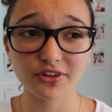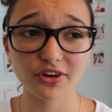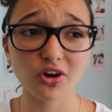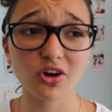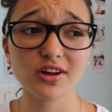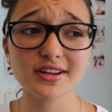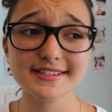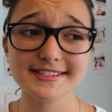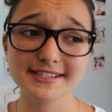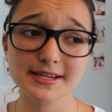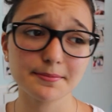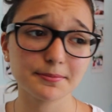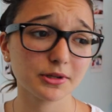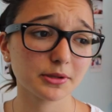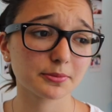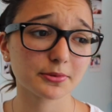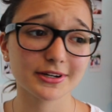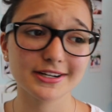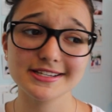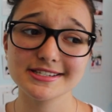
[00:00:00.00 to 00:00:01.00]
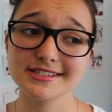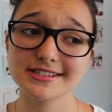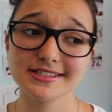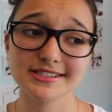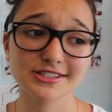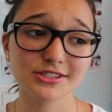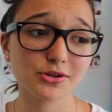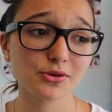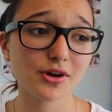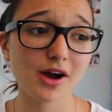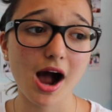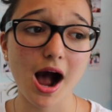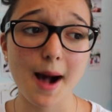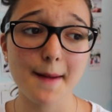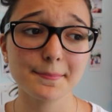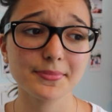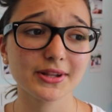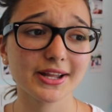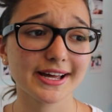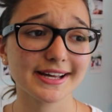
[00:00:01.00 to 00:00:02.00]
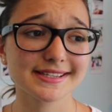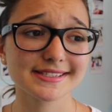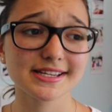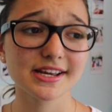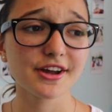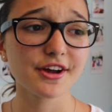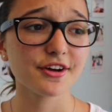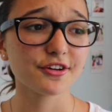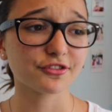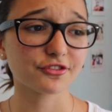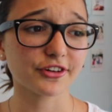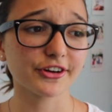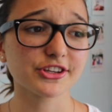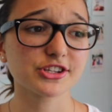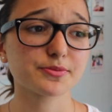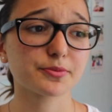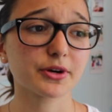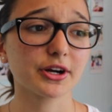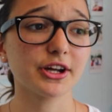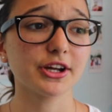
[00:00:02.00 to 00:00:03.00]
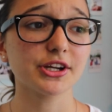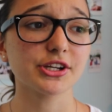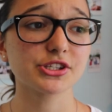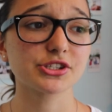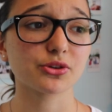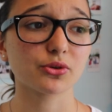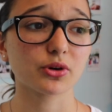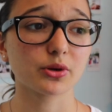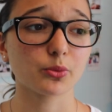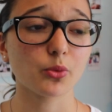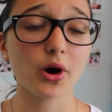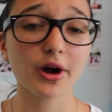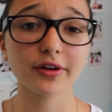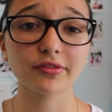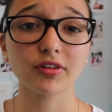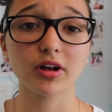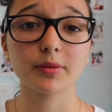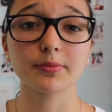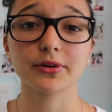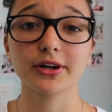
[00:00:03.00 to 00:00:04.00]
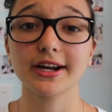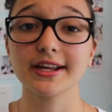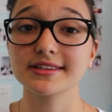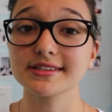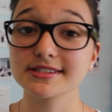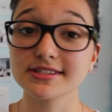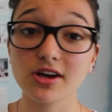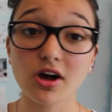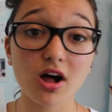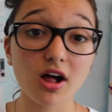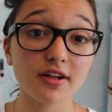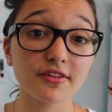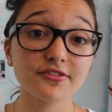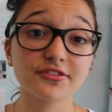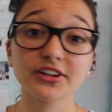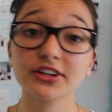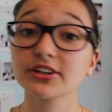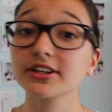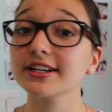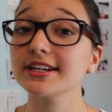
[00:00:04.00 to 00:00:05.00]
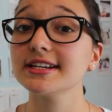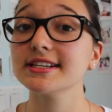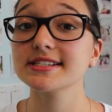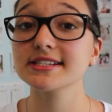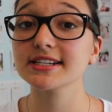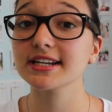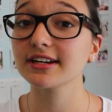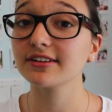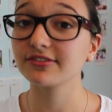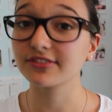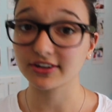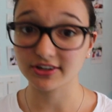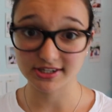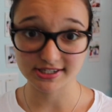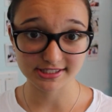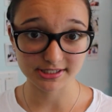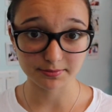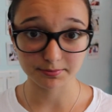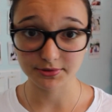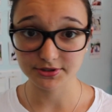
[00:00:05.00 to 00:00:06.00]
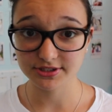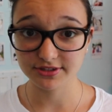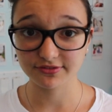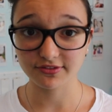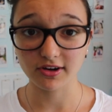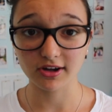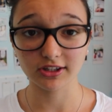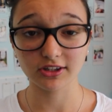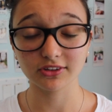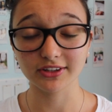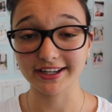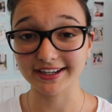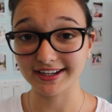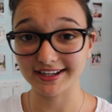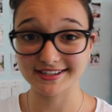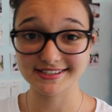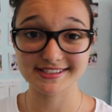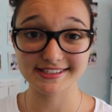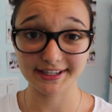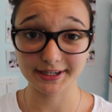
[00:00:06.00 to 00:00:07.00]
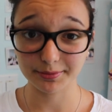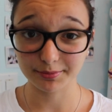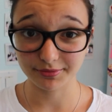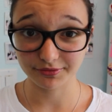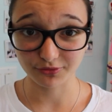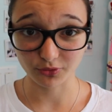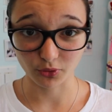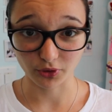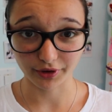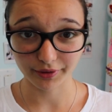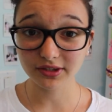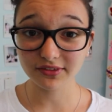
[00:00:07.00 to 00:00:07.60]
They're all simple braids. There's no complex French braids or waterfall braids. It's all very easy and very simple to follow like I stated before.